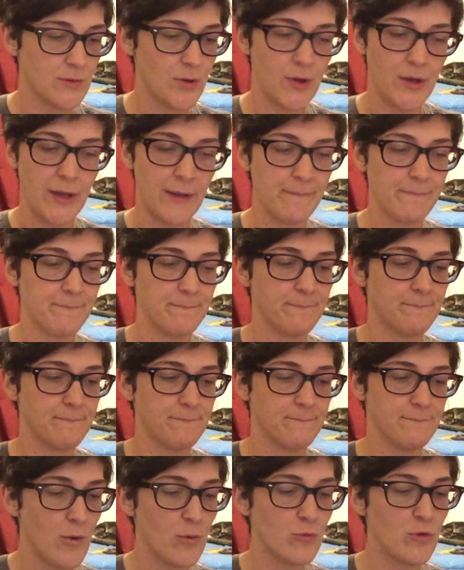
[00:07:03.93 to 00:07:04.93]
Okay.
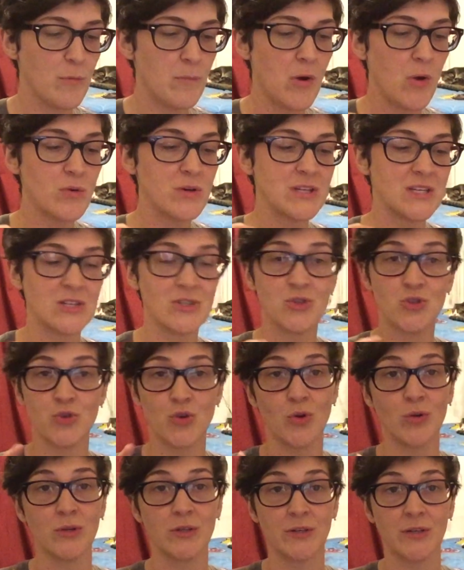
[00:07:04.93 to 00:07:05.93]
Remote
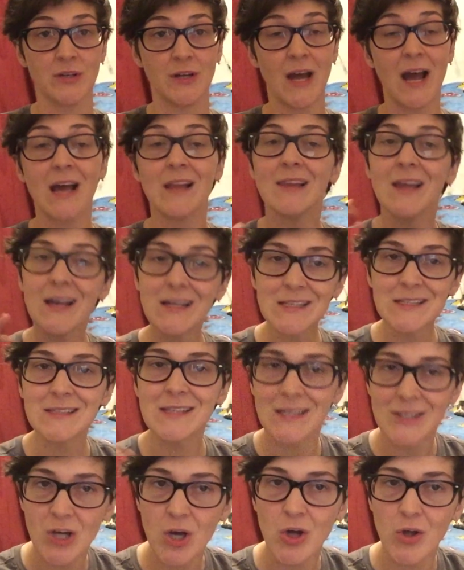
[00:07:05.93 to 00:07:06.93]
controller. I like that
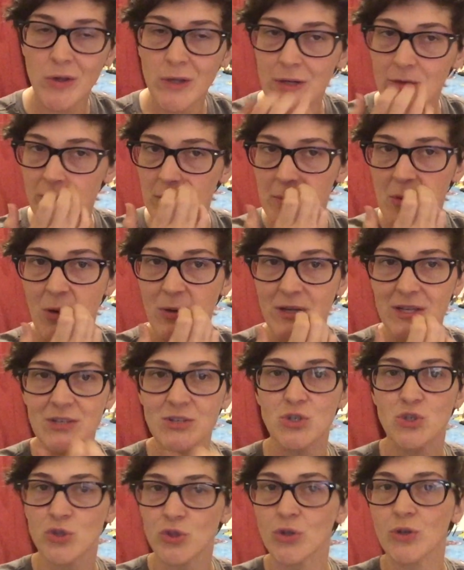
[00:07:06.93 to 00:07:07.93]
they call it a remote
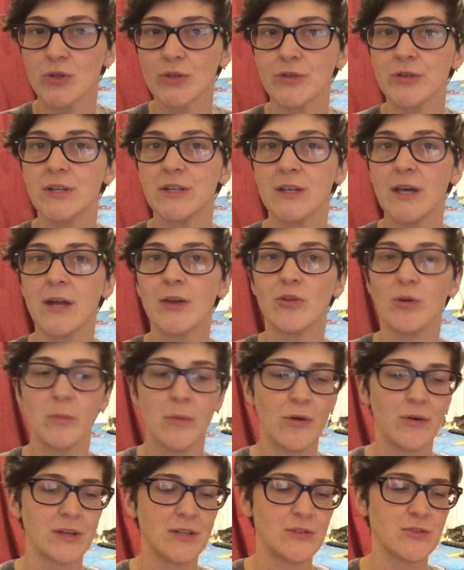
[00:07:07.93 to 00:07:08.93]
controller and not a
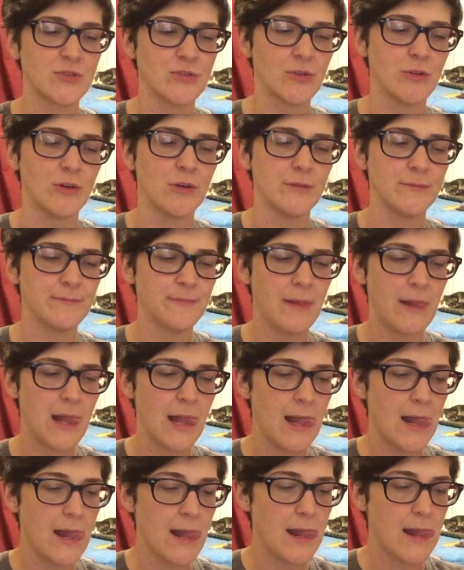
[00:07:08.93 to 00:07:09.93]
remote control.
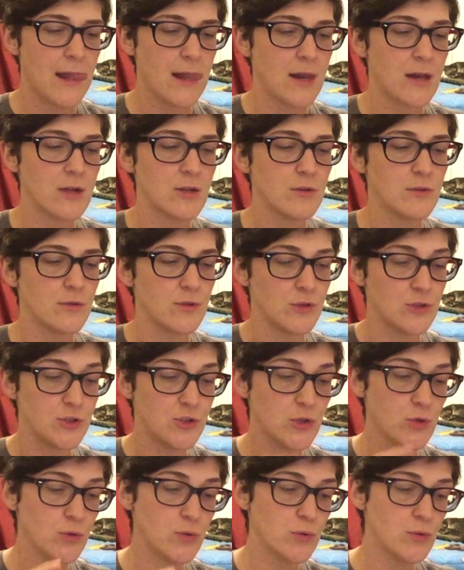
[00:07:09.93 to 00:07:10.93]

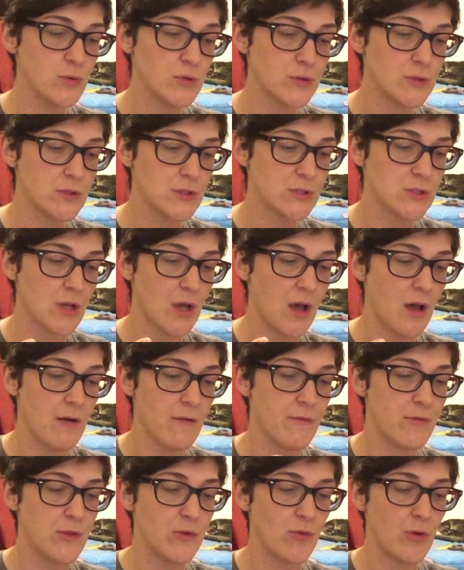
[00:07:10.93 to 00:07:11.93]
Use
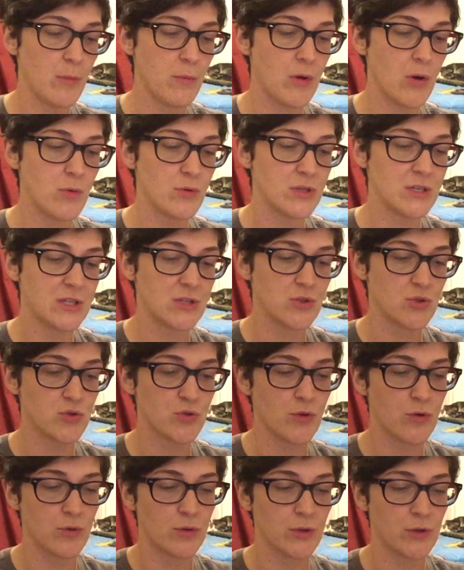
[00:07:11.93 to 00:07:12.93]
of the remote
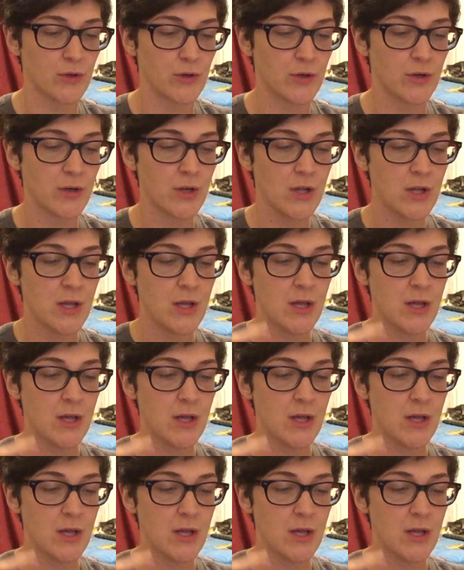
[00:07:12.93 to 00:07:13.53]
controller.